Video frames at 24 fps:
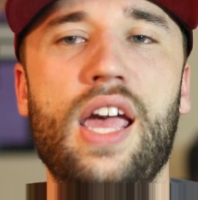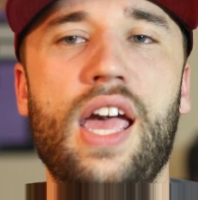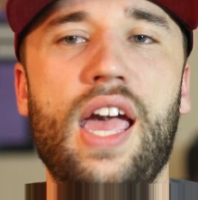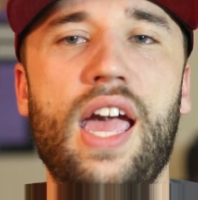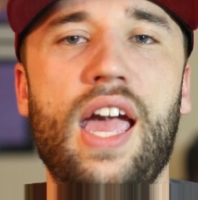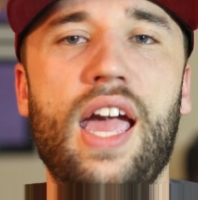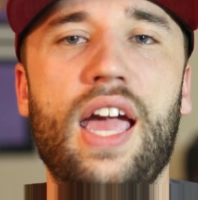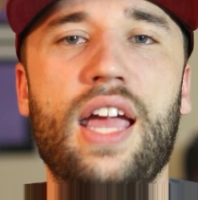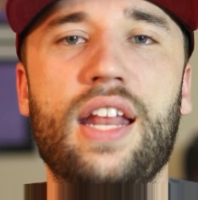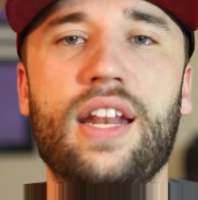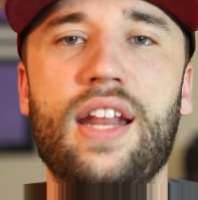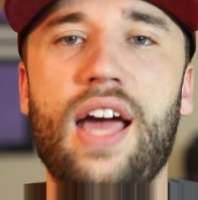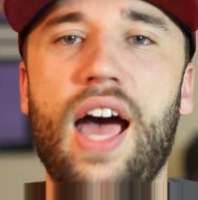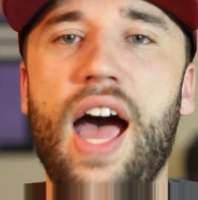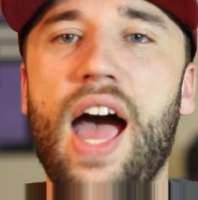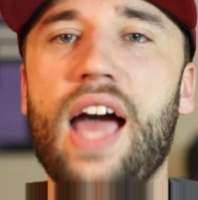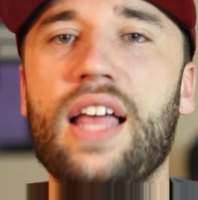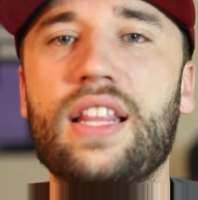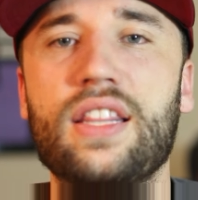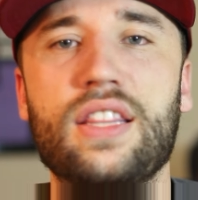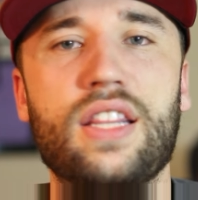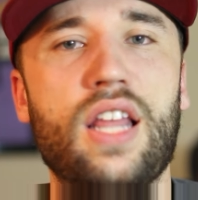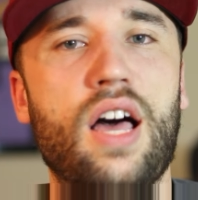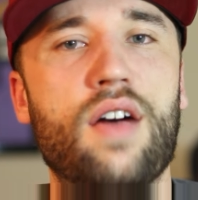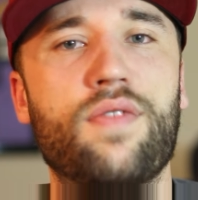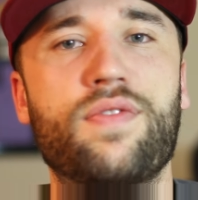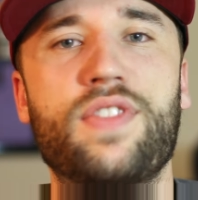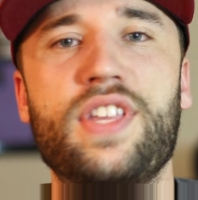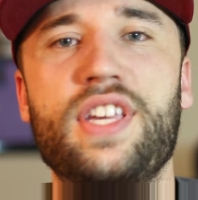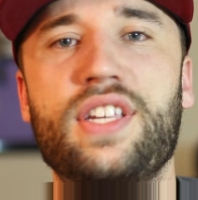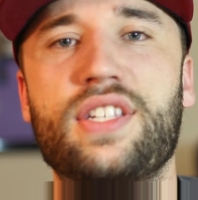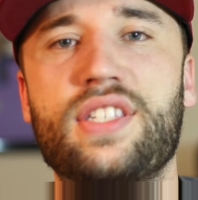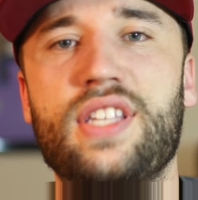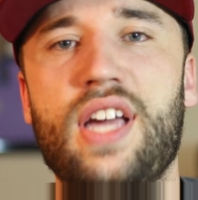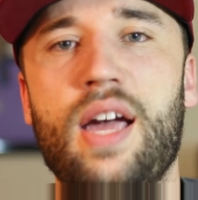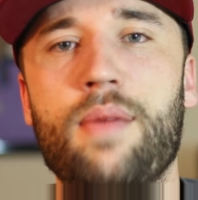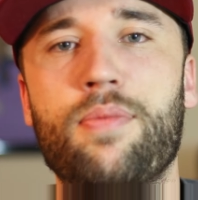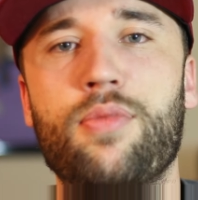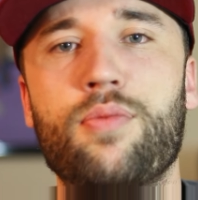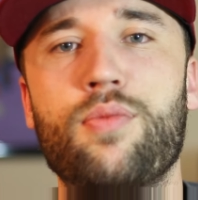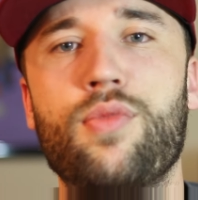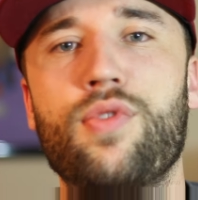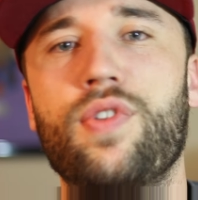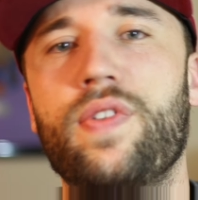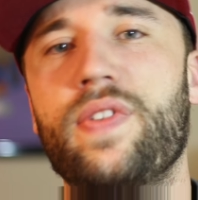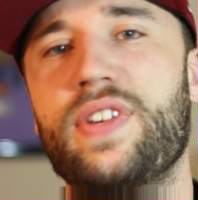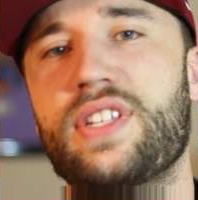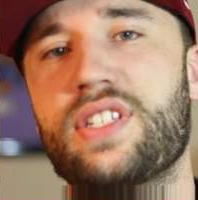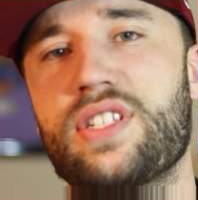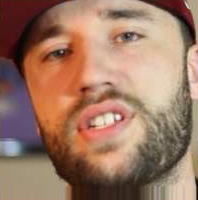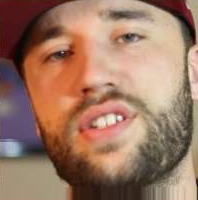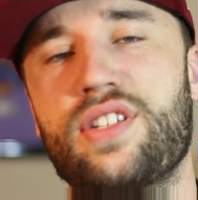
And I love these type of movies.